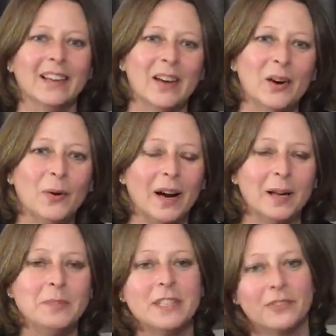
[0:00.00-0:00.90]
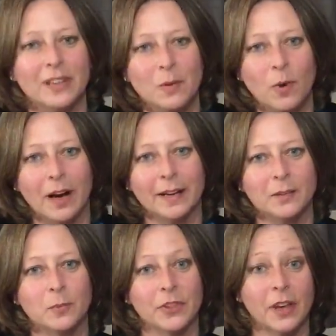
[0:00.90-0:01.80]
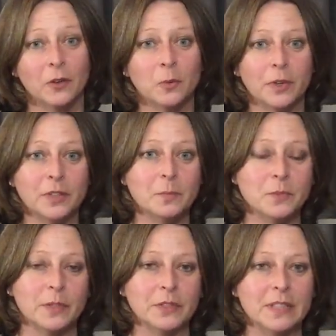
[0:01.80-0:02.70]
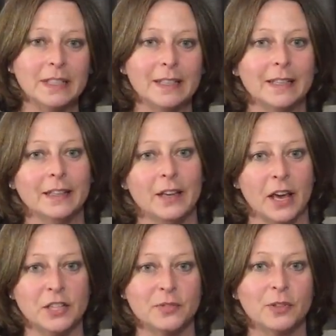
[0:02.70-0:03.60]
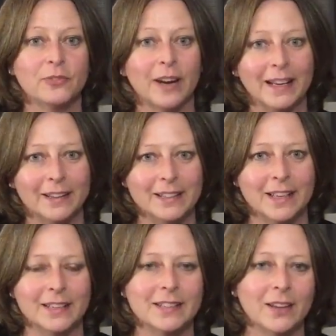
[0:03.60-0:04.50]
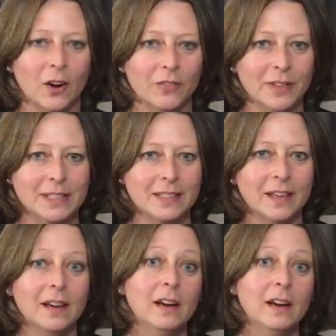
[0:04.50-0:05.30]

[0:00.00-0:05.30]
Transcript: Hello, I'm Tiffany White with Keller Williams Realty in the Nashville, Franklin, Tennessee office.